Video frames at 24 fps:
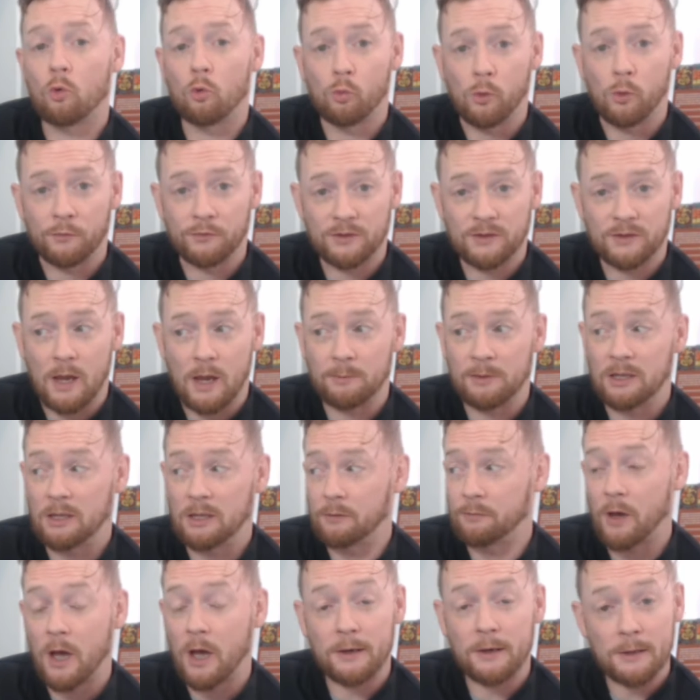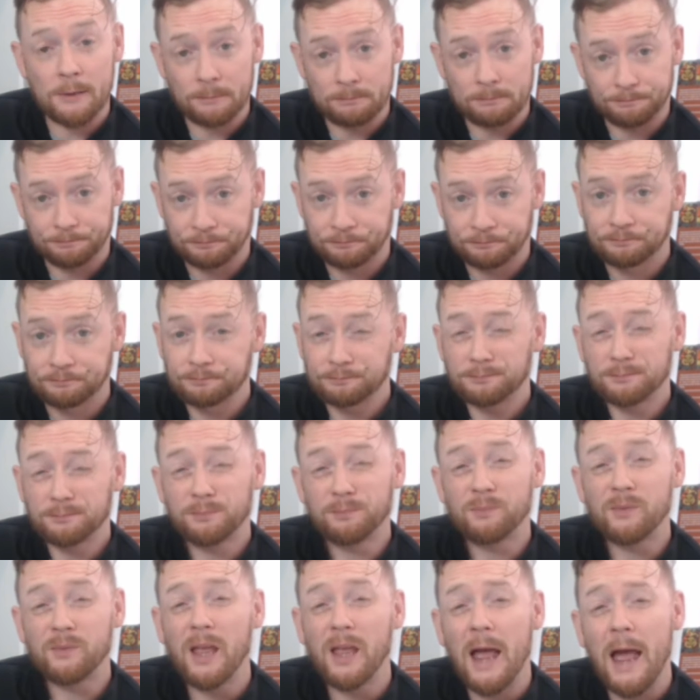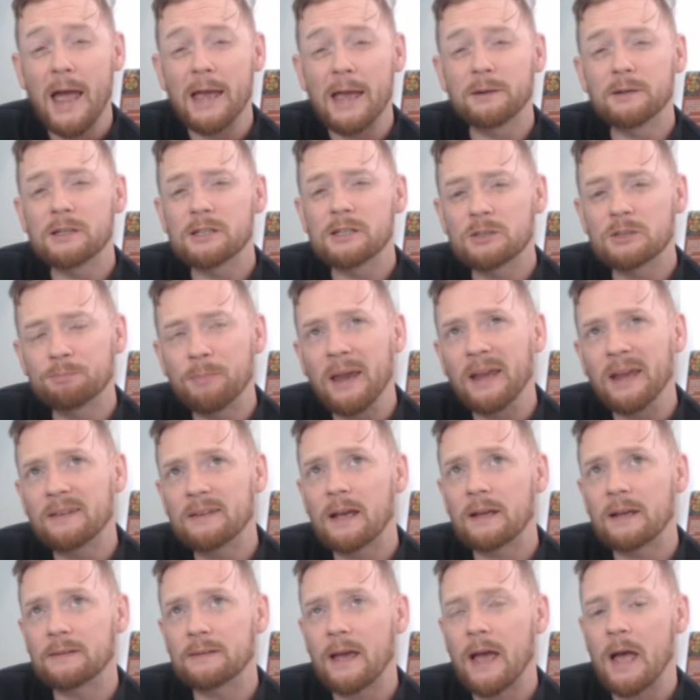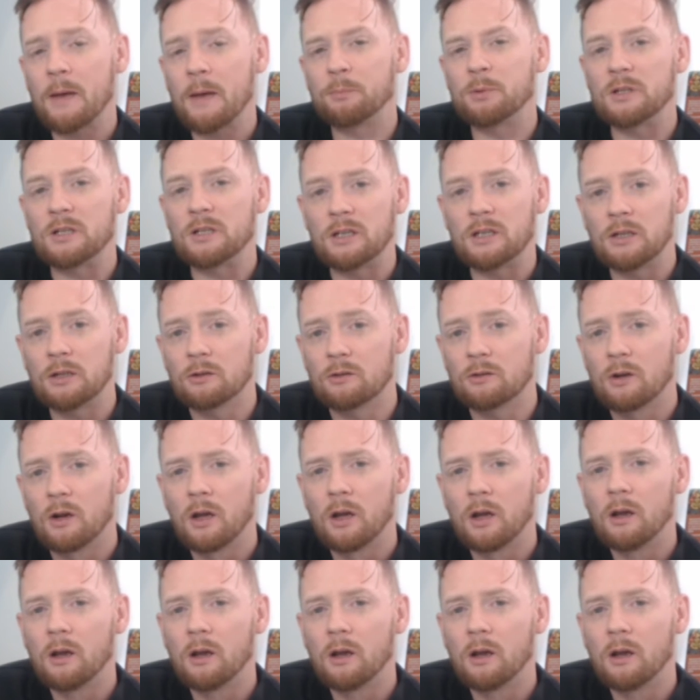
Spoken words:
with Sami Guevara. I'd expect that to happen here.